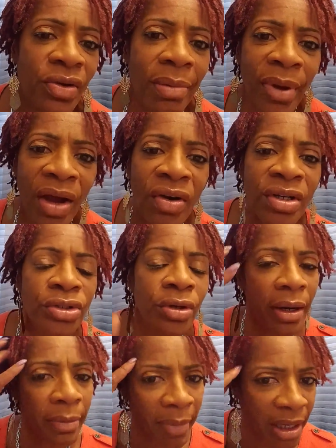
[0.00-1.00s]
So I'm not going to
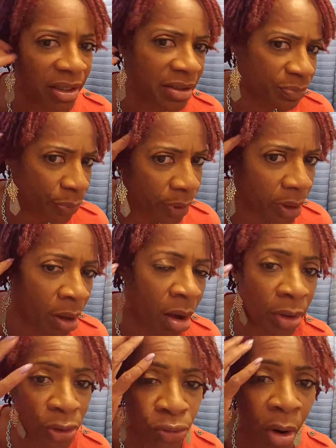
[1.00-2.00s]
try to make this pretty
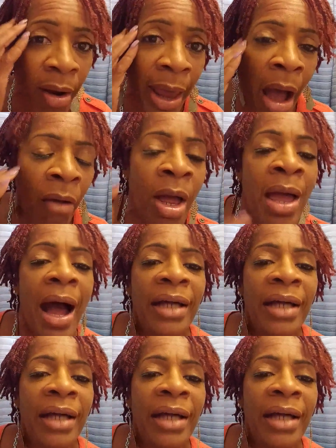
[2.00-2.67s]
long and drawn out.